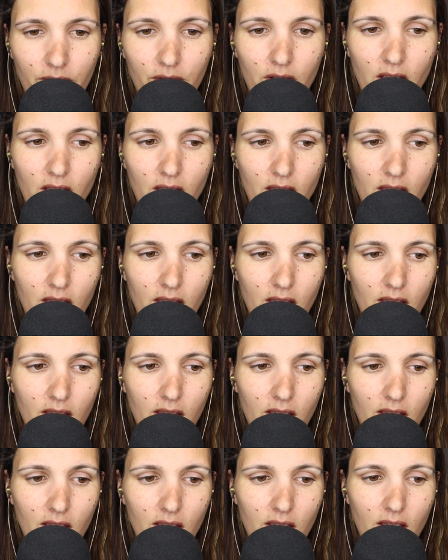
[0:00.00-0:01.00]

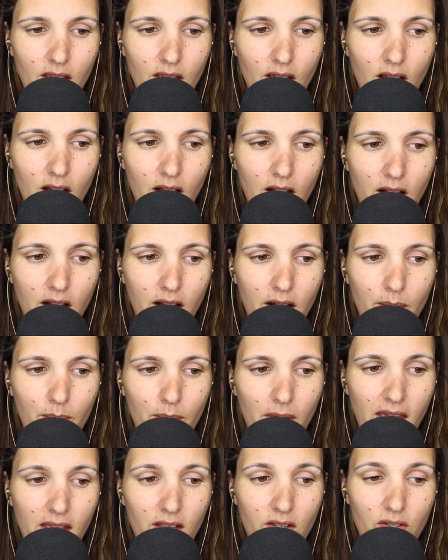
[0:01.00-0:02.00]
He
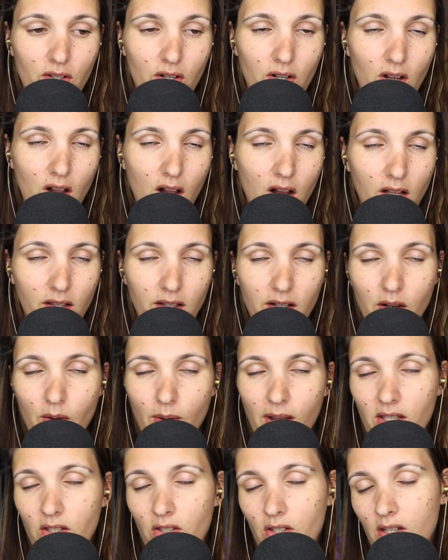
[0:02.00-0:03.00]
answered all their
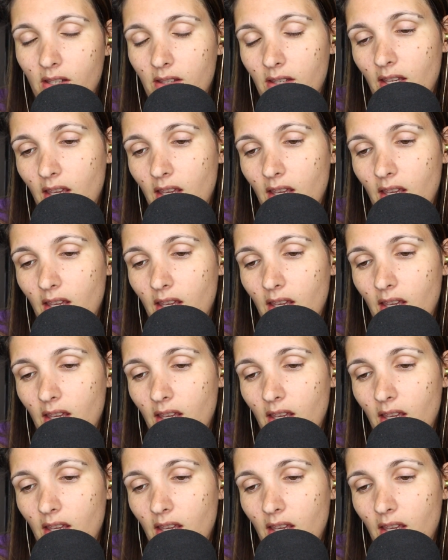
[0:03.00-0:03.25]
questions.